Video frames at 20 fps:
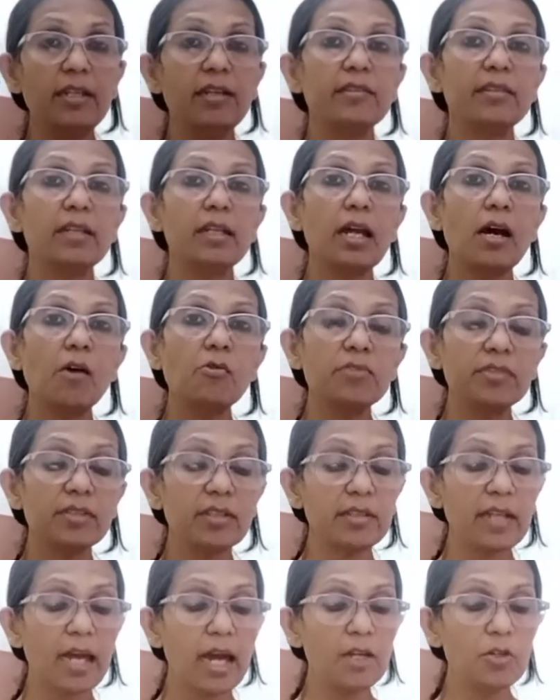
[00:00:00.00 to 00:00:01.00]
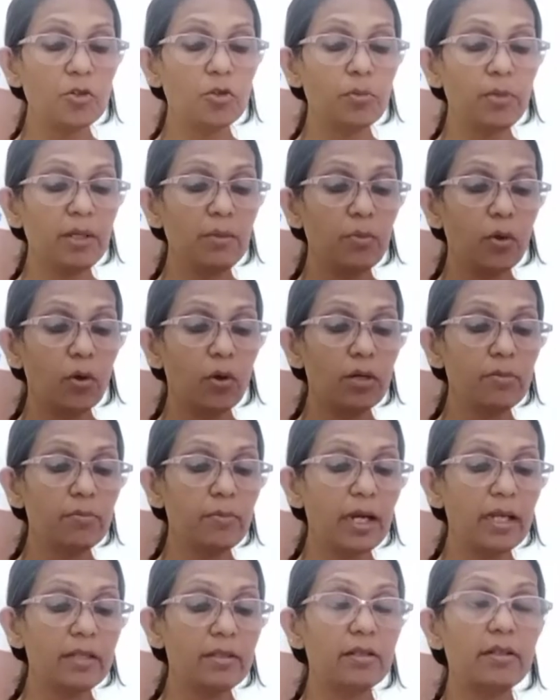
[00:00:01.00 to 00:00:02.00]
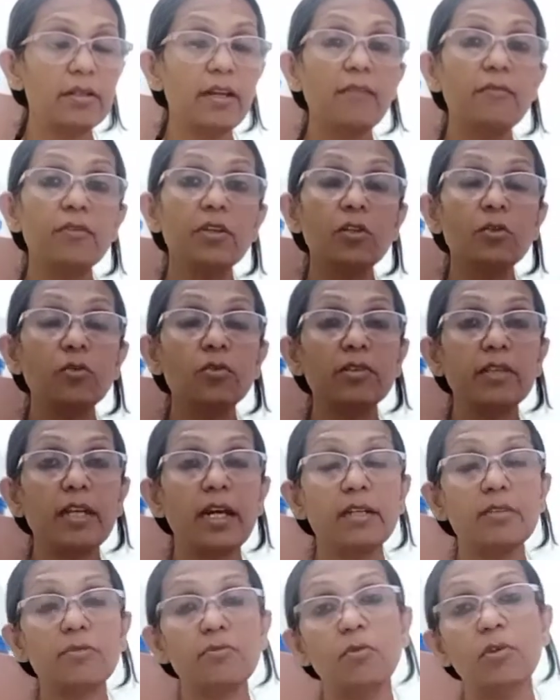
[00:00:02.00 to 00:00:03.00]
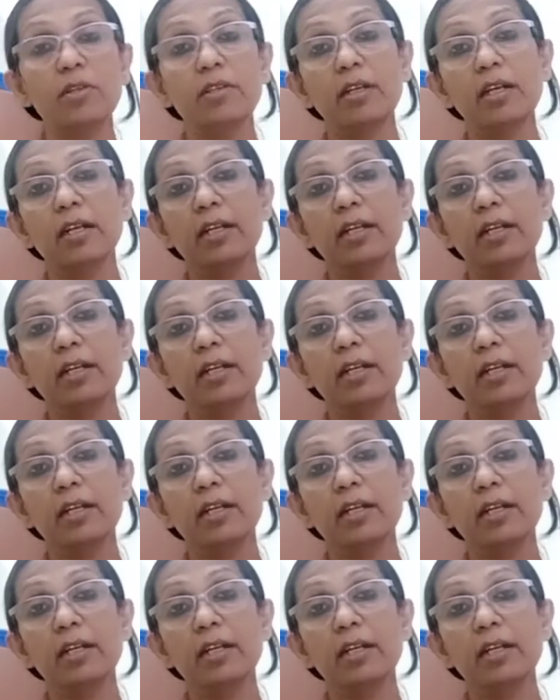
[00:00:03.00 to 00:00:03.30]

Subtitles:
his allowances had to be borne by the revenues that were